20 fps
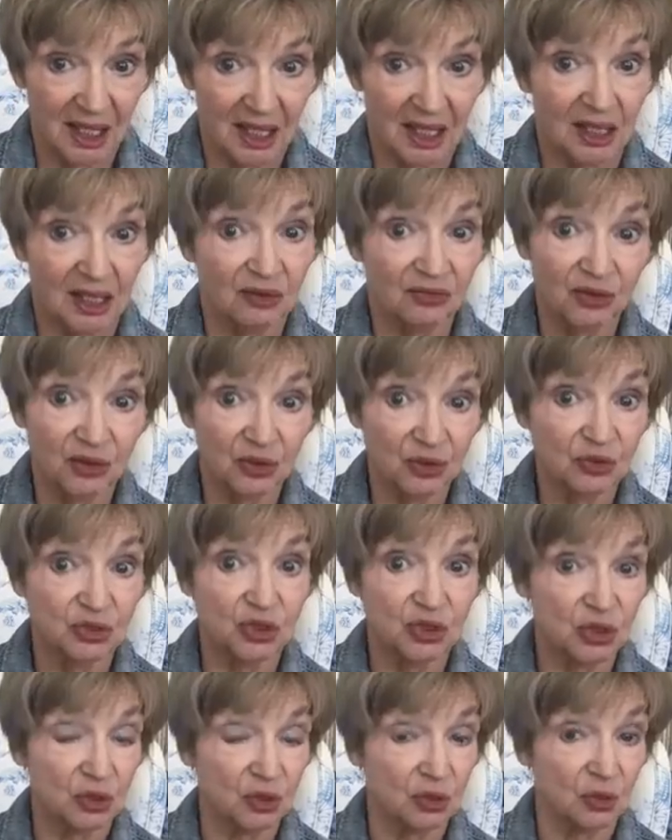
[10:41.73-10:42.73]
If you
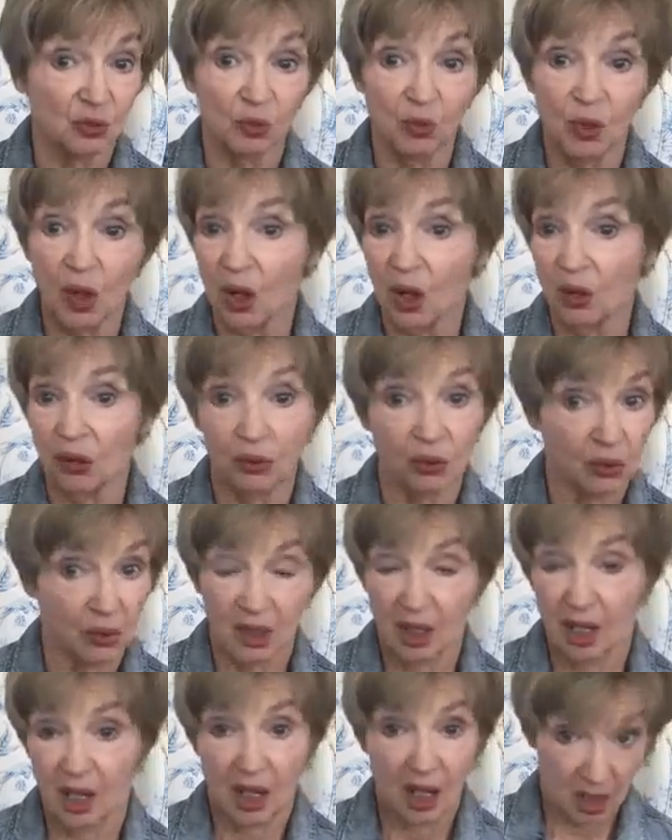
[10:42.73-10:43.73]
do, whoa,
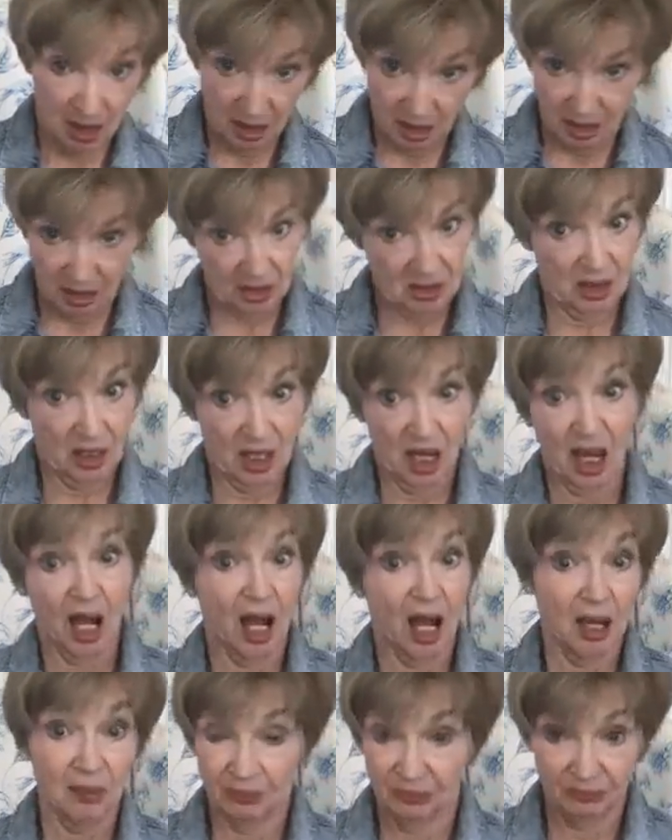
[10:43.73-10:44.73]

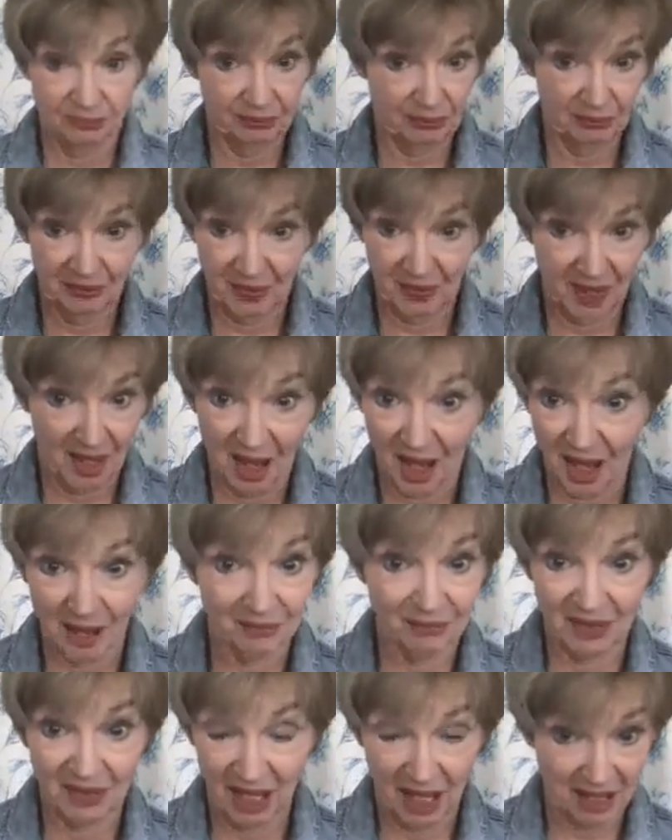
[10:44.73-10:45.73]
I'm
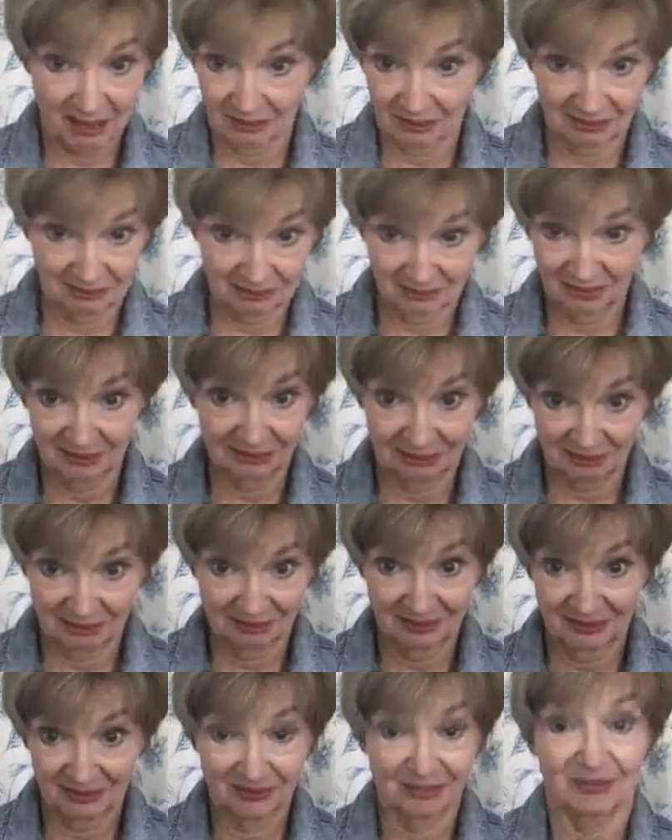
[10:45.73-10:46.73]
I'm like
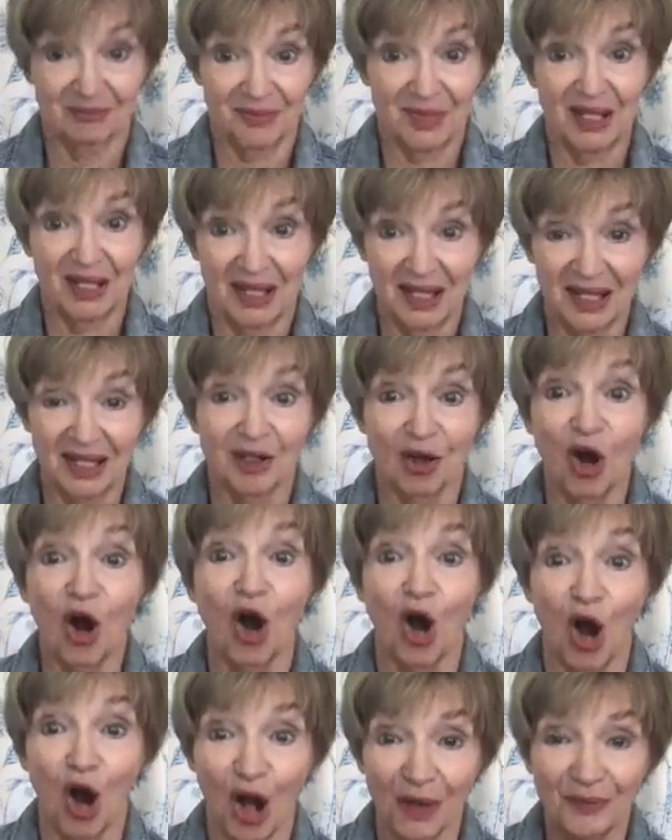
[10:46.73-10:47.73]
in
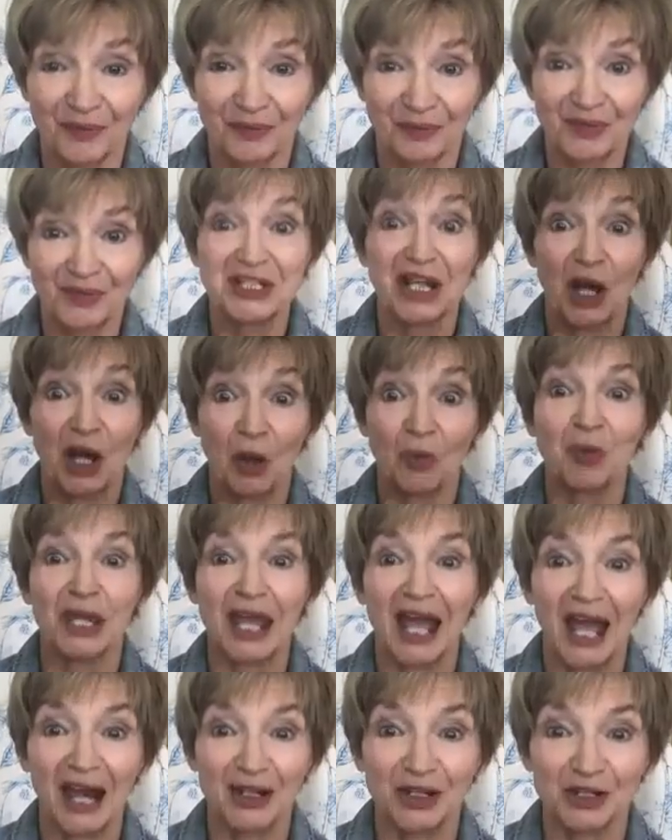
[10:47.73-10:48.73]
awe. Tell me
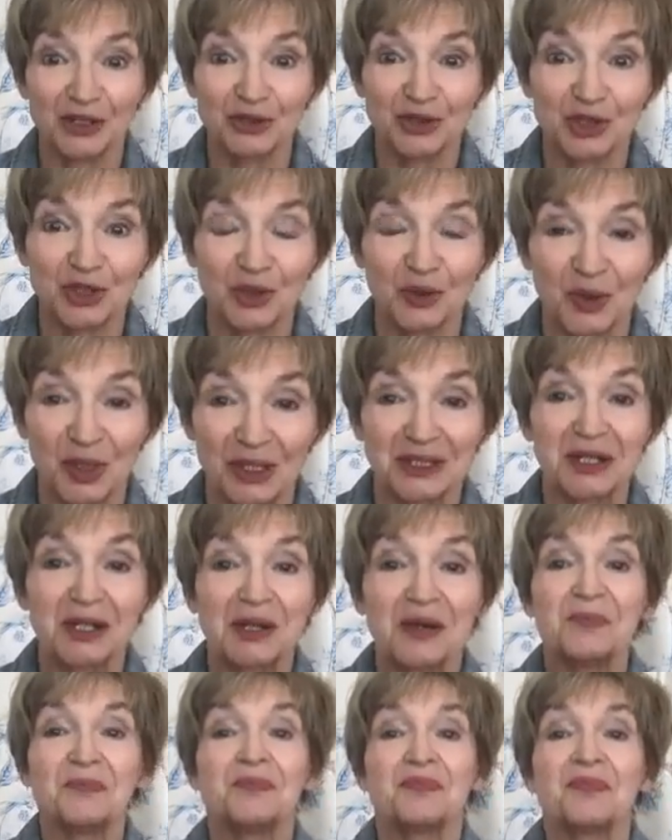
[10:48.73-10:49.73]
how you do it.
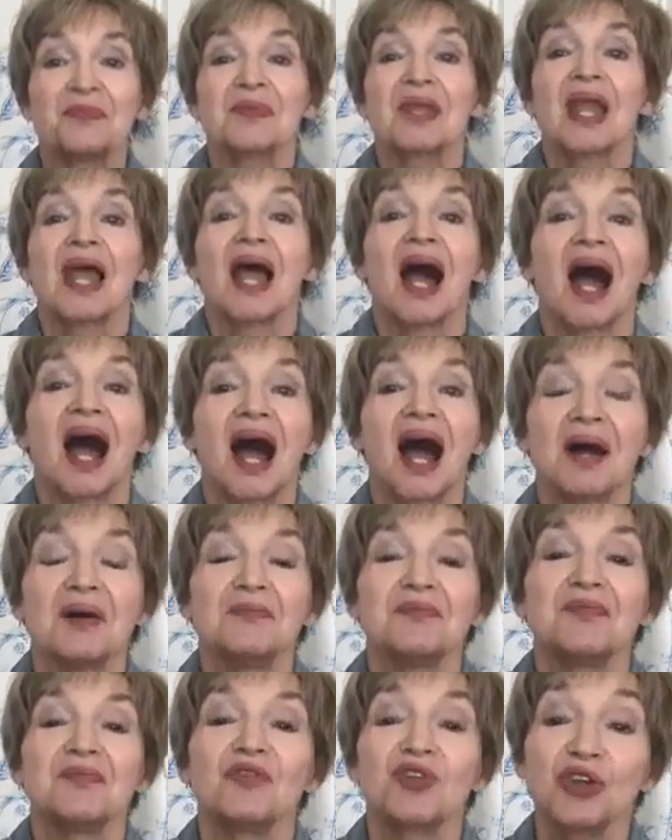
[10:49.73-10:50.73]

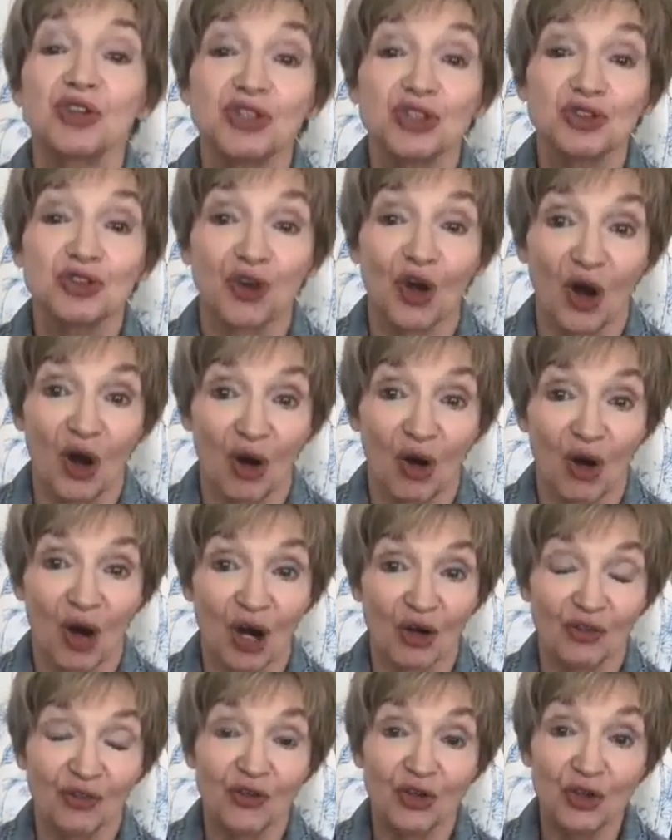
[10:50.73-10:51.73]
First of all,
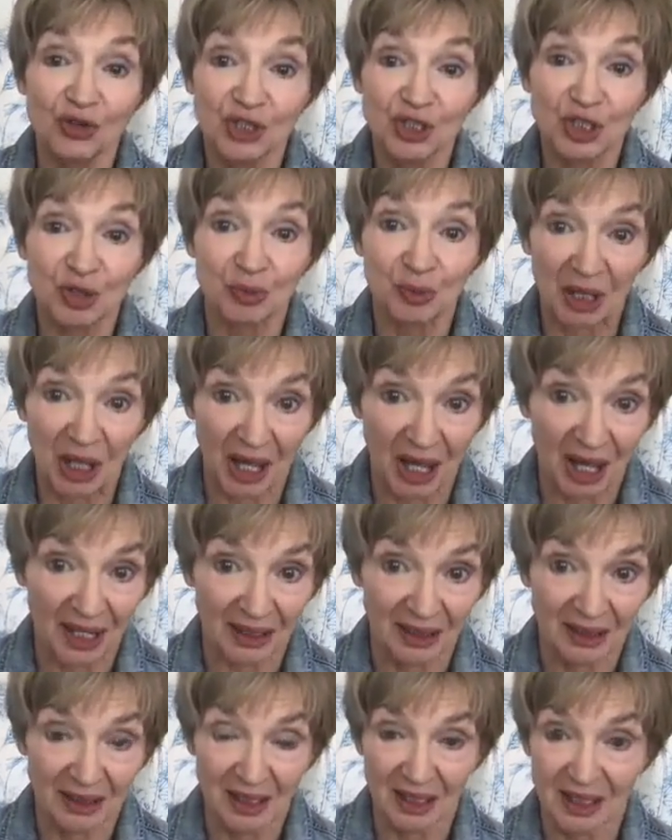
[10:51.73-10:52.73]
our food supply
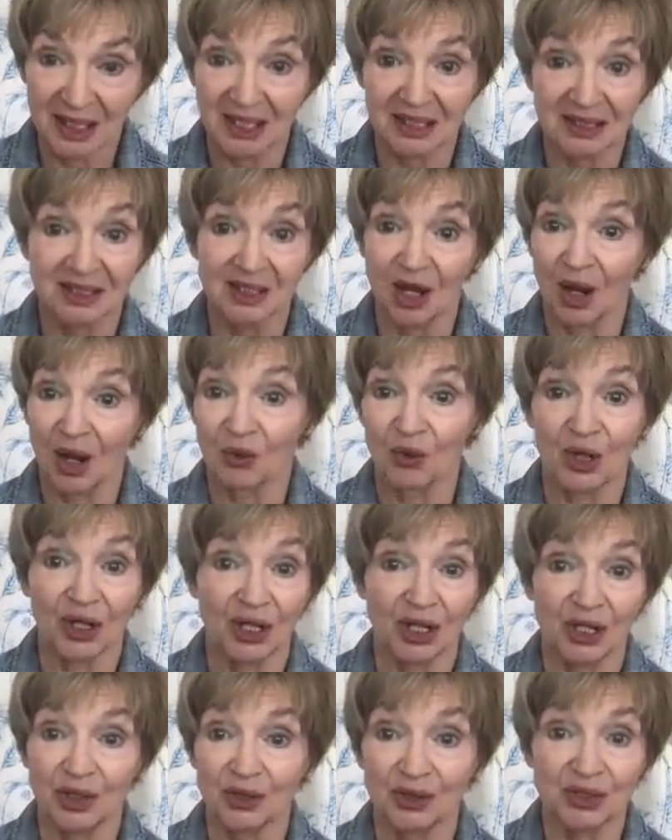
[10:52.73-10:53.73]
is not what
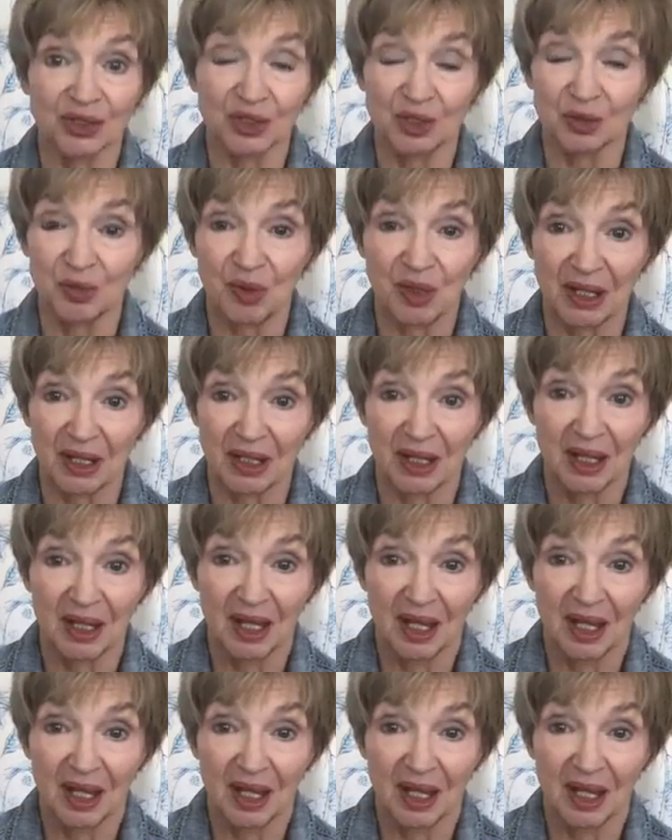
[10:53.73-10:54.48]
it used to be.